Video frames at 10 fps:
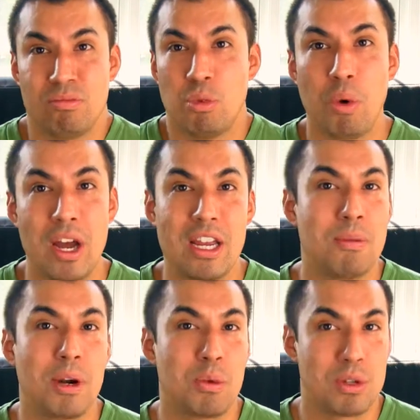why
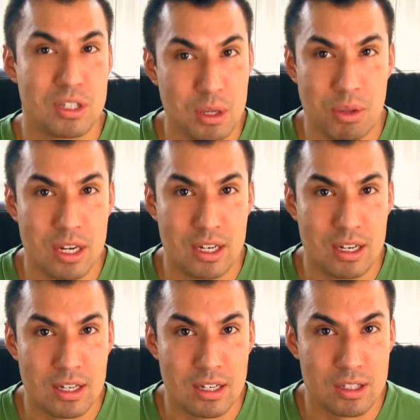anybody would stick with
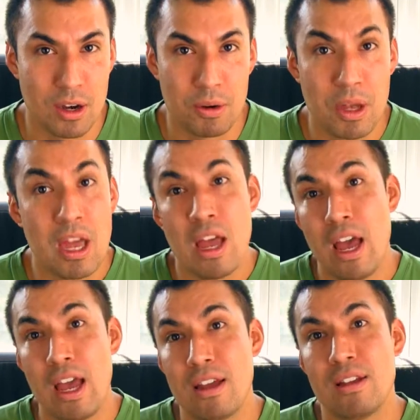AT&T. So
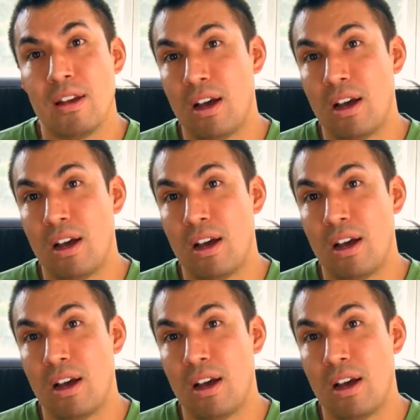hey,